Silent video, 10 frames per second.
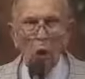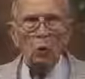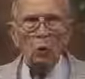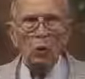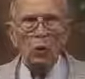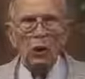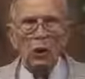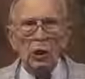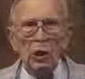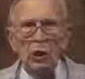know
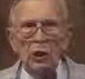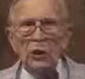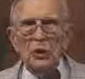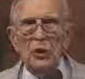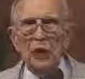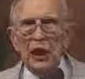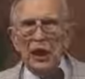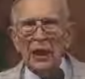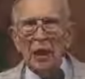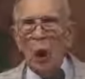that you're
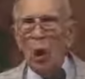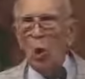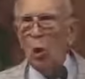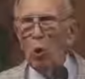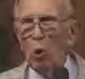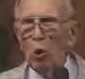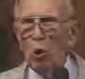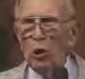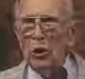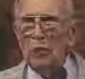getting old.